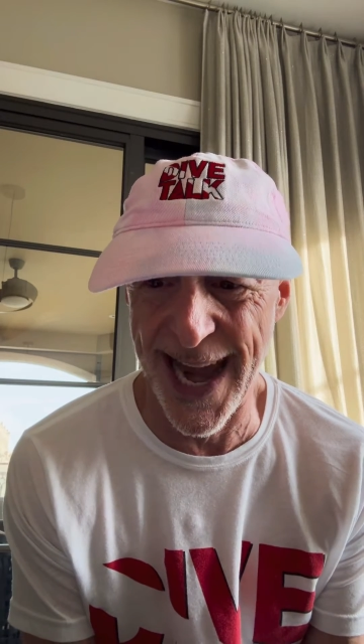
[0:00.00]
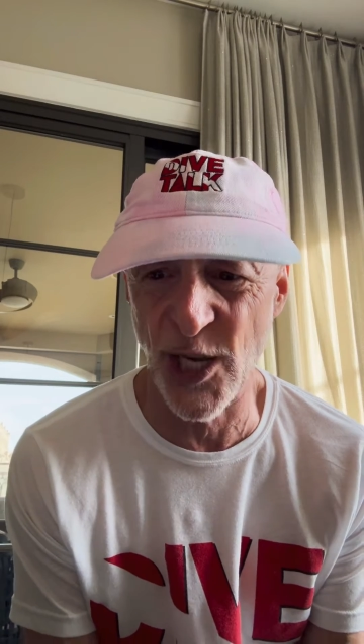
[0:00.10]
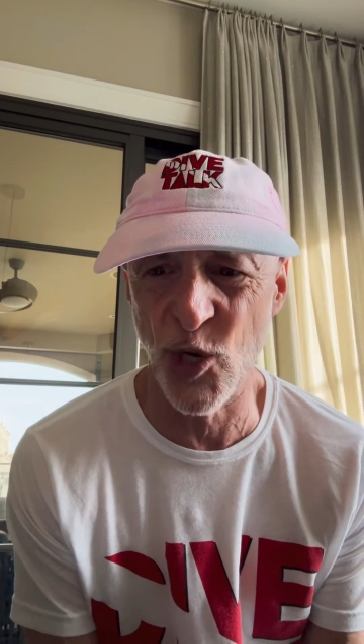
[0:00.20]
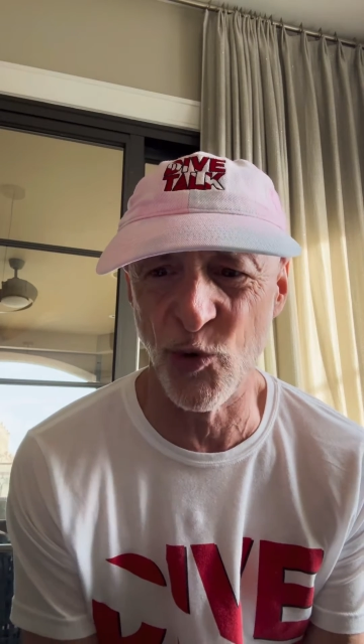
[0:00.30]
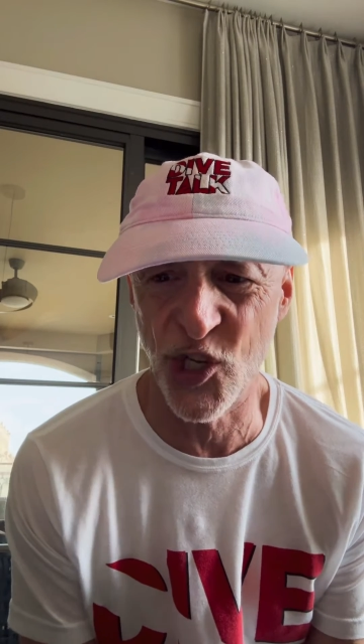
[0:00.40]

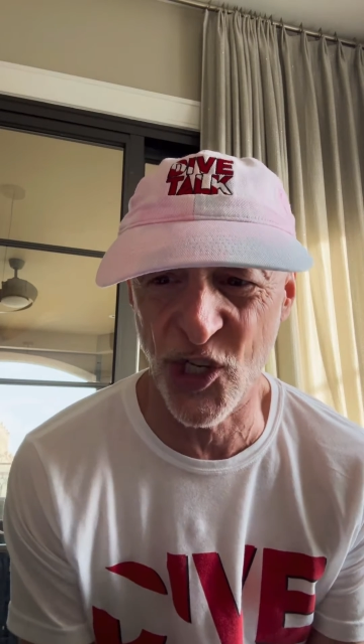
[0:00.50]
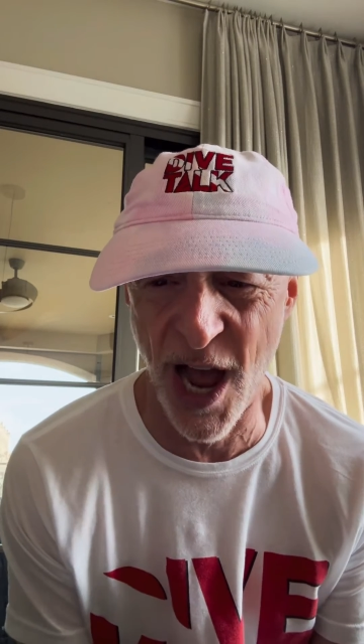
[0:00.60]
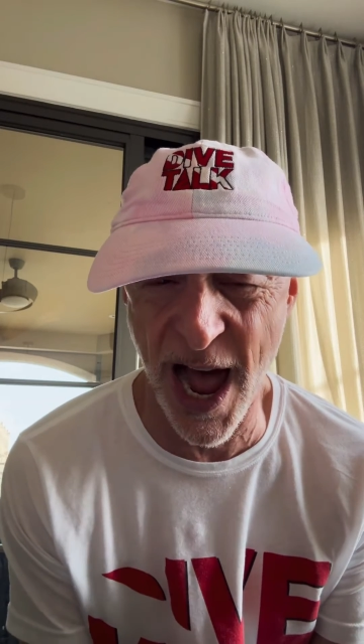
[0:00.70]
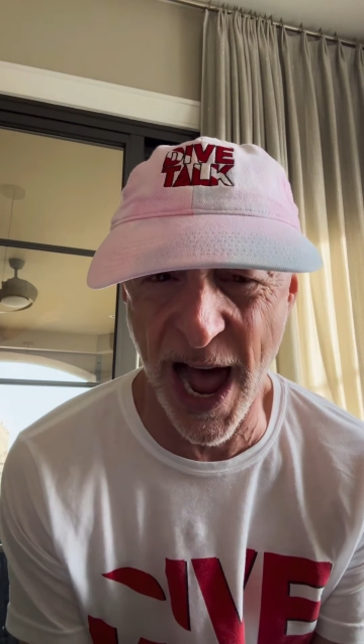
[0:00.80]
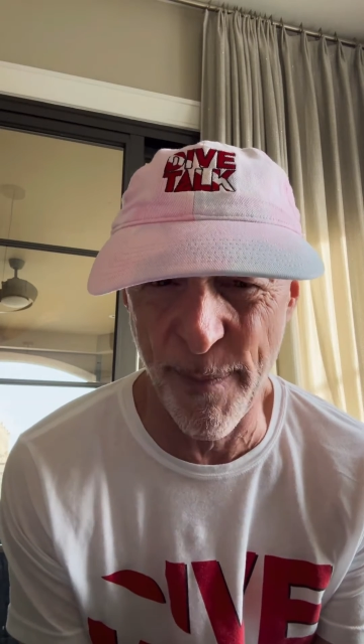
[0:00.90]
and you
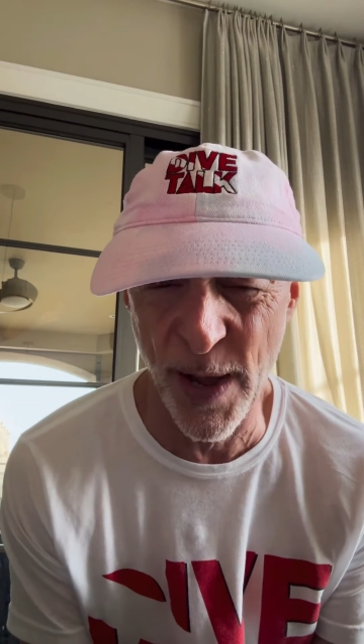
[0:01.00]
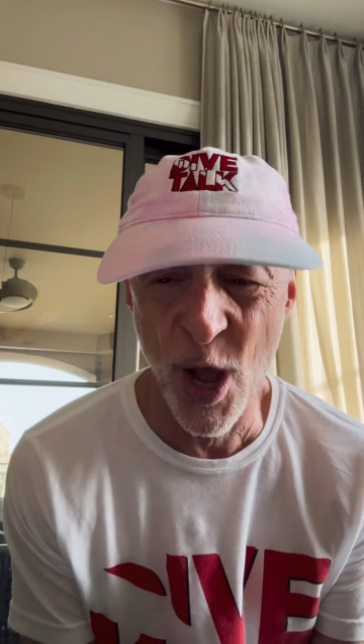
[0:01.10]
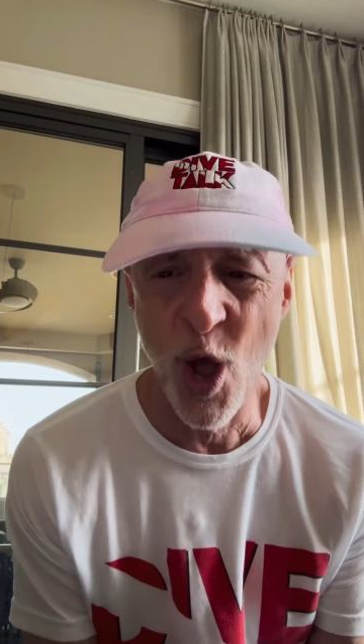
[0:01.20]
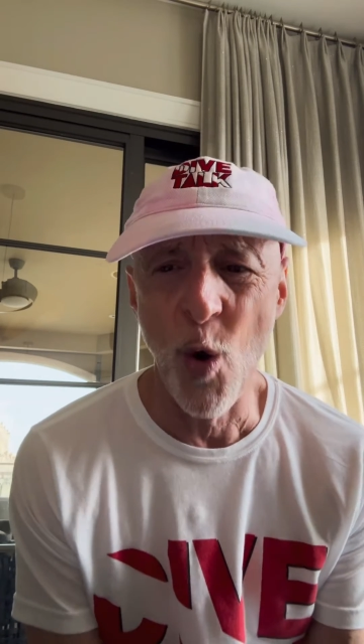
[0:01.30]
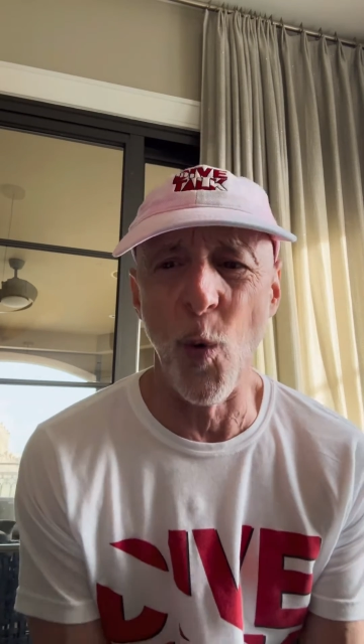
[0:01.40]
stop
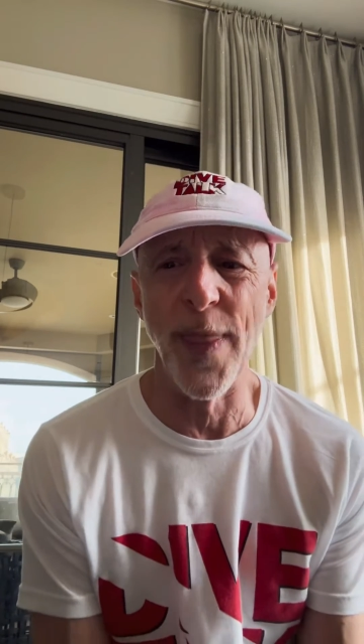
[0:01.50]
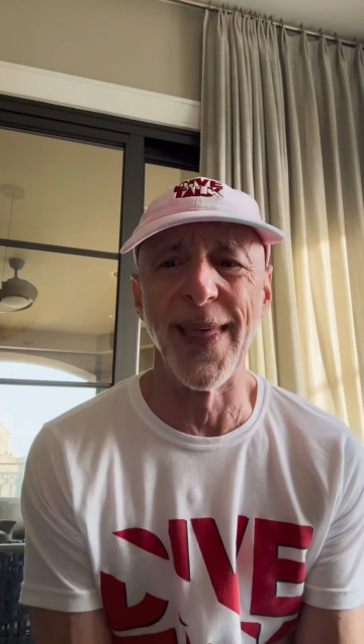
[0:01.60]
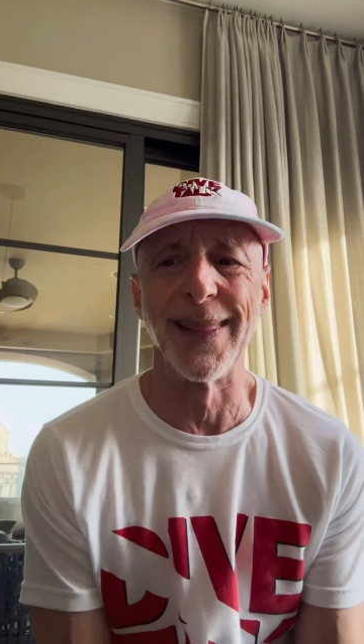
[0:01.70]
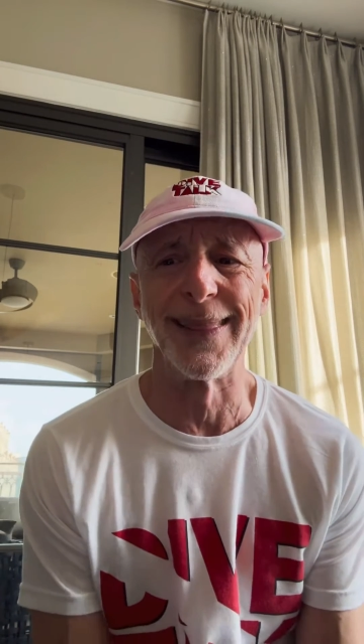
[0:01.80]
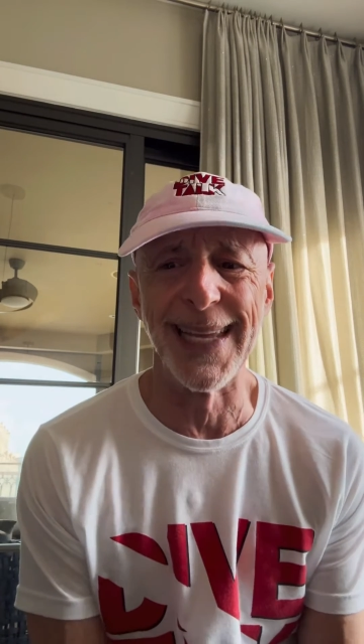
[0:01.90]
when
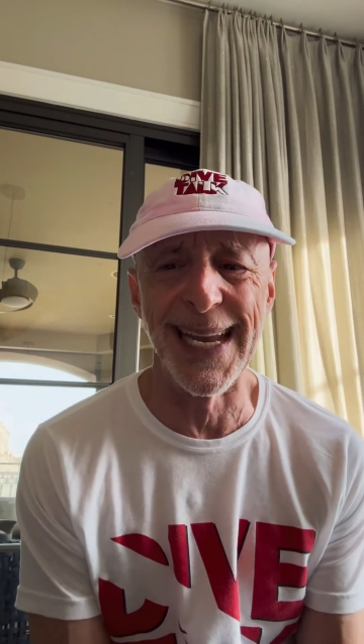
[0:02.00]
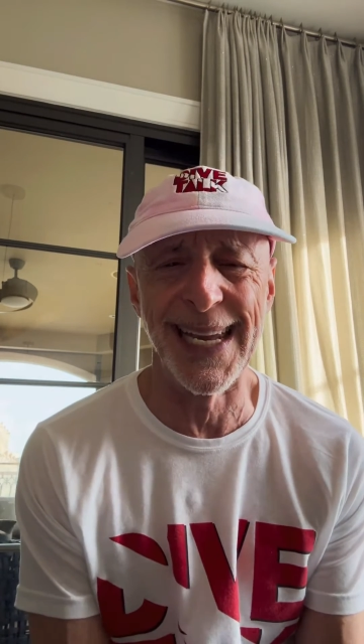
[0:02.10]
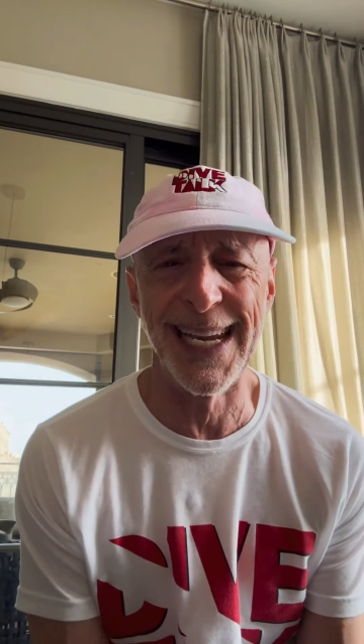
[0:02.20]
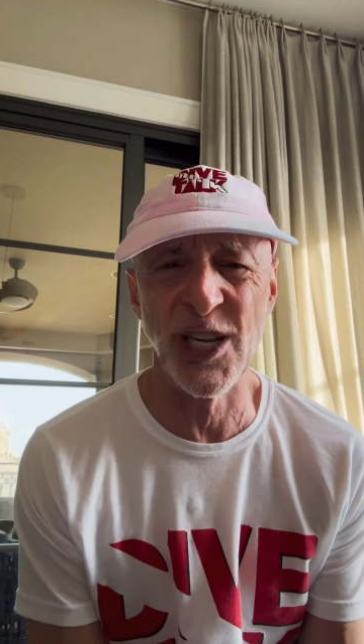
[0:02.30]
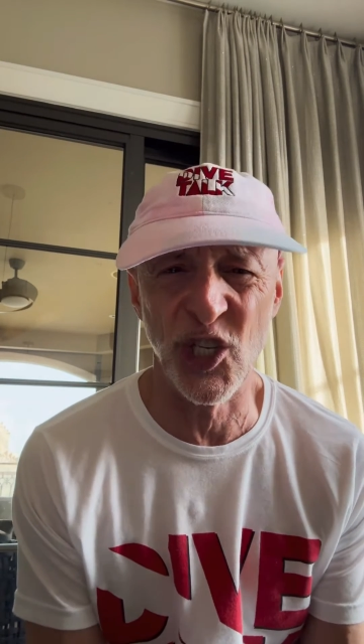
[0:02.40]
the
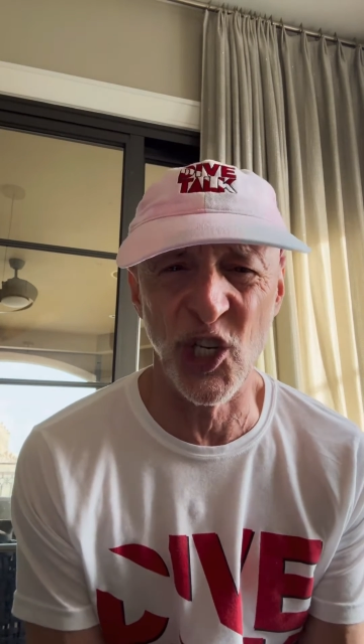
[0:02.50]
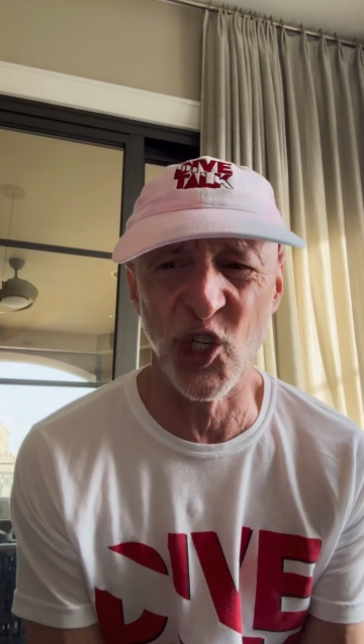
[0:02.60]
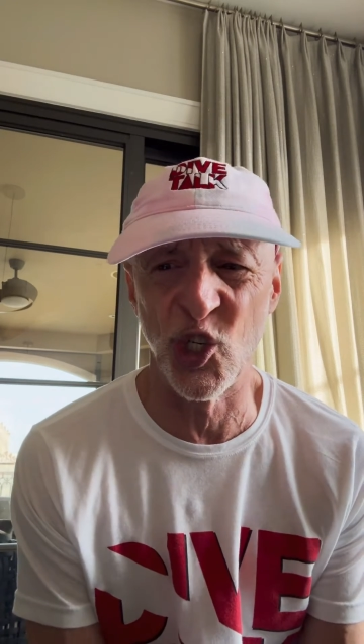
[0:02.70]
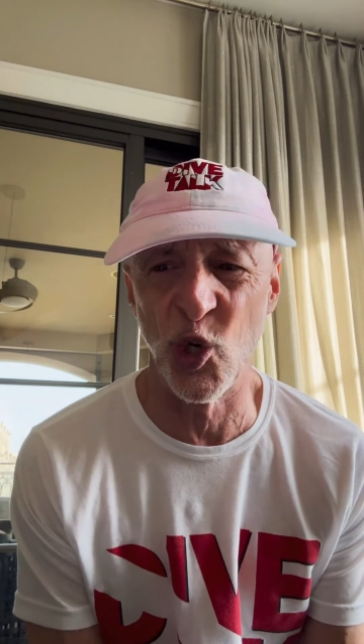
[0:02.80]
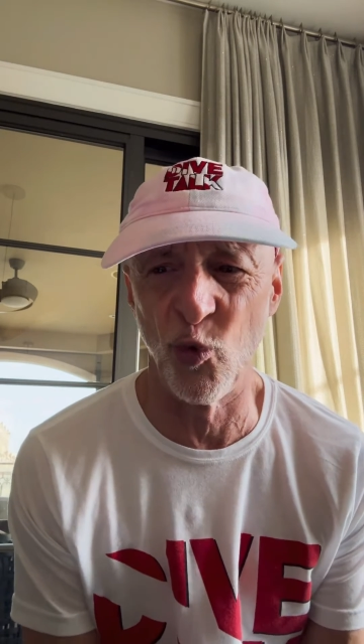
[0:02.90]
leading
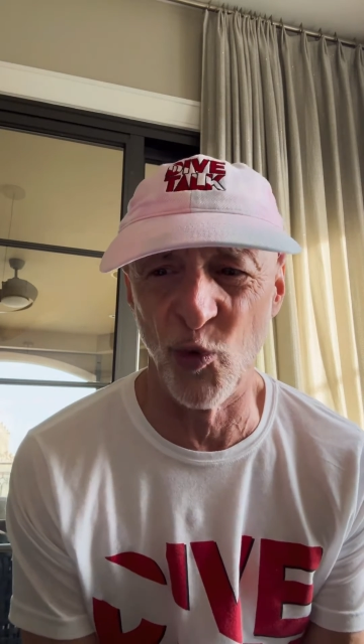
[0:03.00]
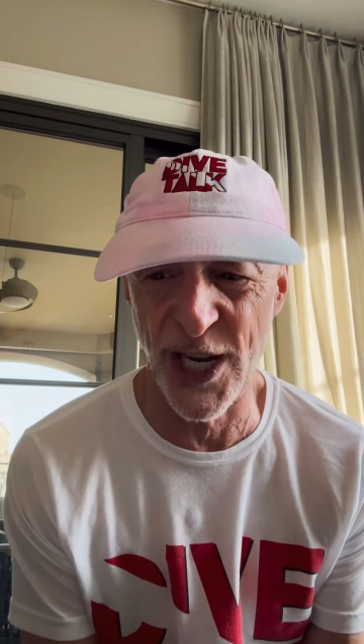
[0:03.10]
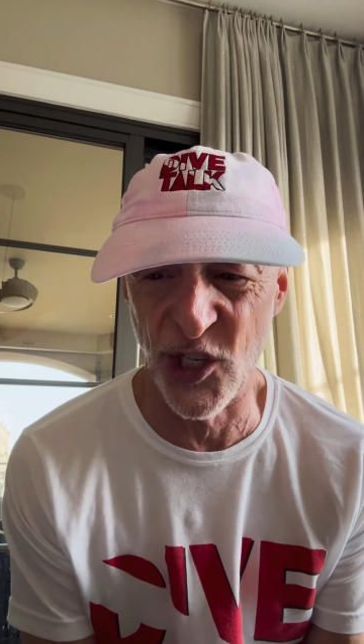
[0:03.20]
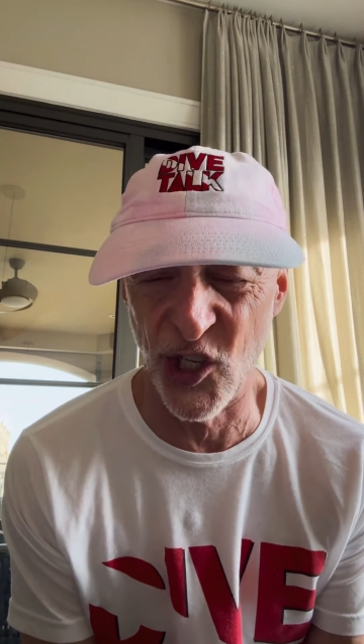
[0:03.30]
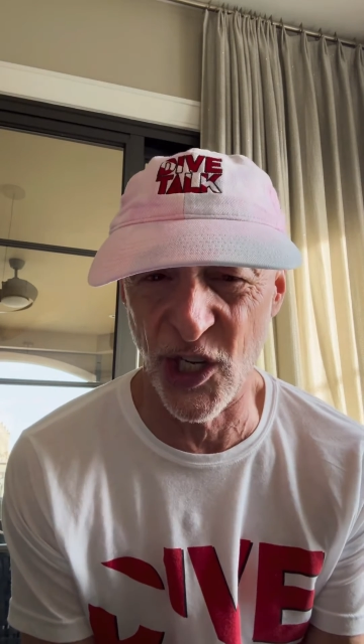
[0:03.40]
tissue
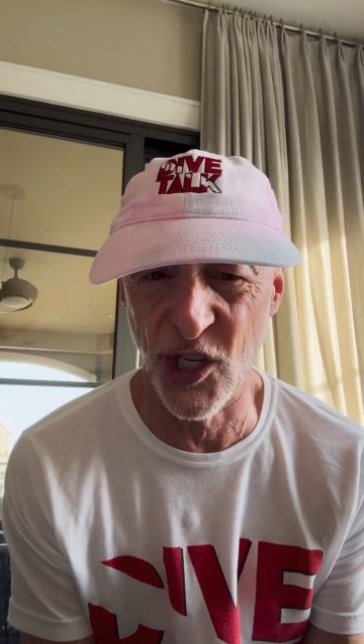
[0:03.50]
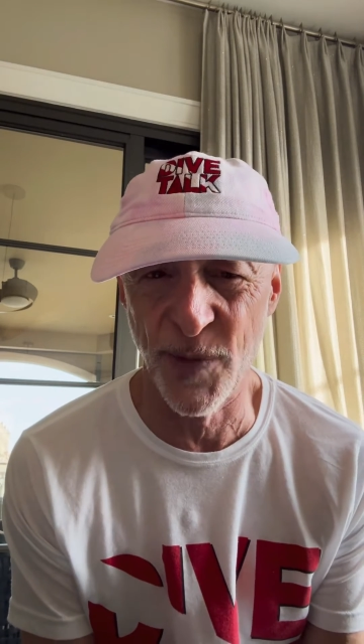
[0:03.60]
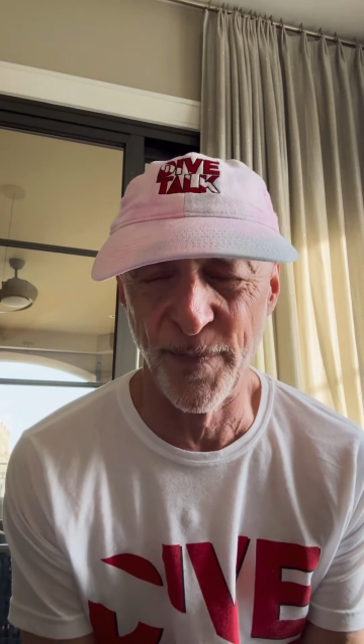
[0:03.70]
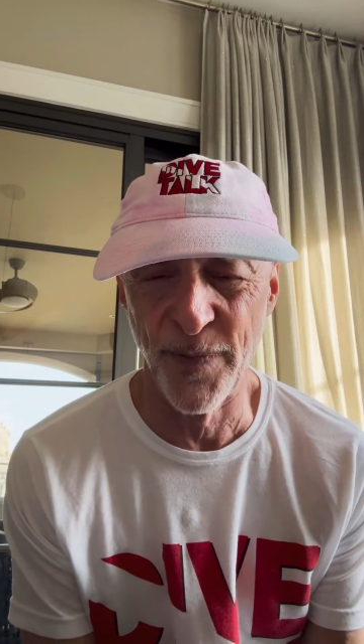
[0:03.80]
reaches